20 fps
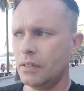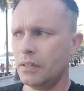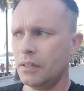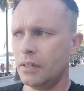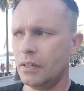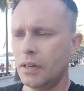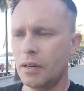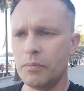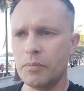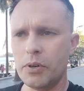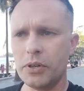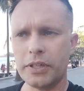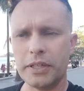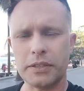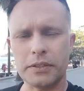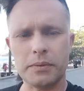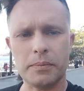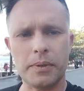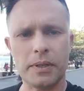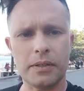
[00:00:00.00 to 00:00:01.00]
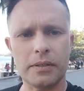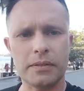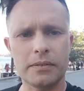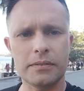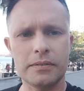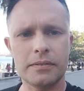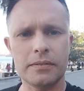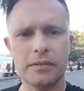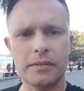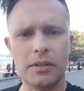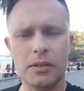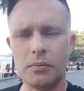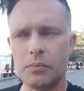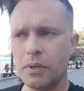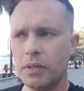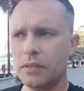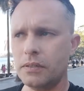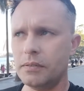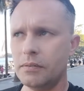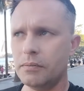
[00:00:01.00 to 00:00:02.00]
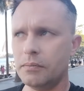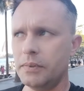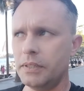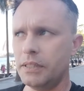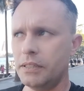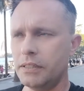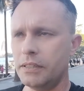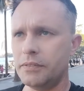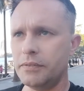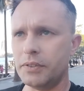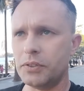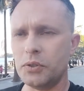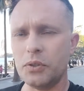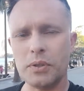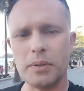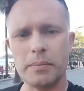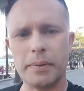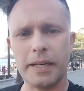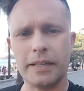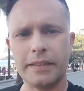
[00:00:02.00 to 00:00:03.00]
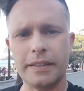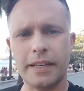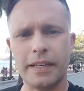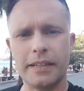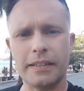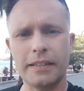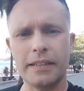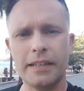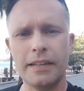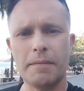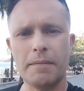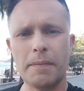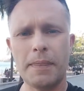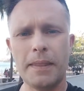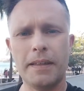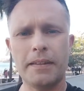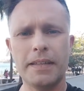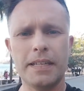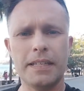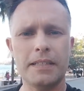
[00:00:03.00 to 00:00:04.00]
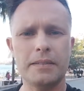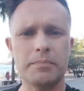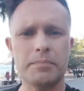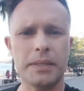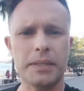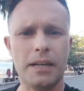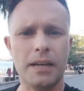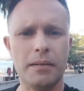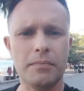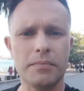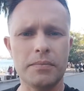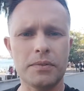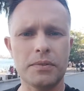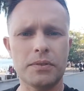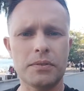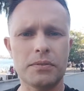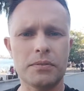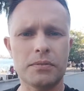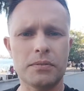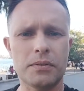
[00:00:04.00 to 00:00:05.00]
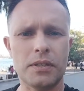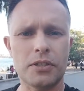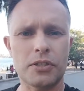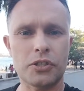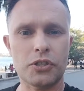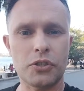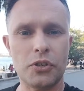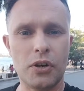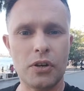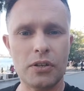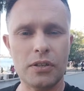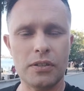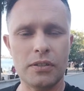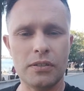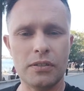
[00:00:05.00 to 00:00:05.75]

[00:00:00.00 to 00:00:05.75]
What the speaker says: I'm working tomorrow. Or what? We didn't even talk about that. And then it becomes a shock.